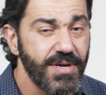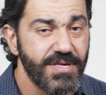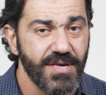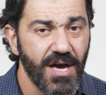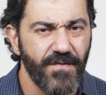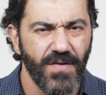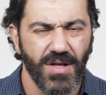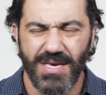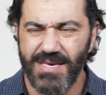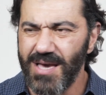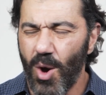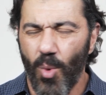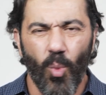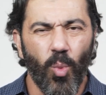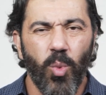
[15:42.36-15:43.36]
Jerry Seinfeld, he
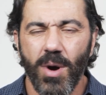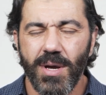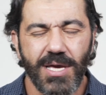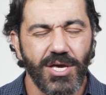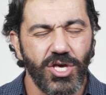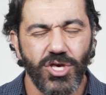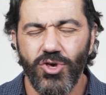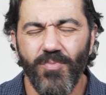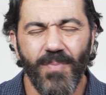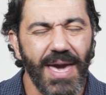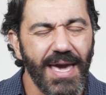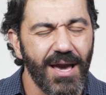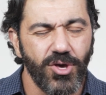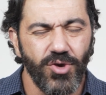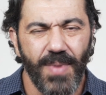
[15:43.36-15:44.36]
said, you
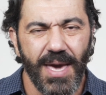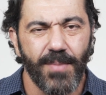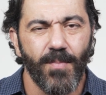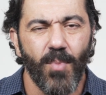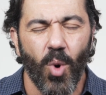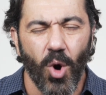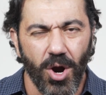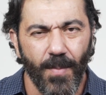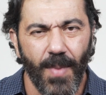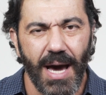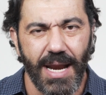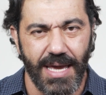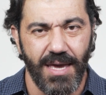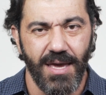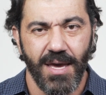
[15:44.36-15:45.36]
make, you make more
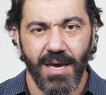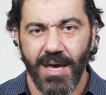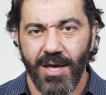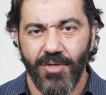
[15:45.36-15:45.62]
money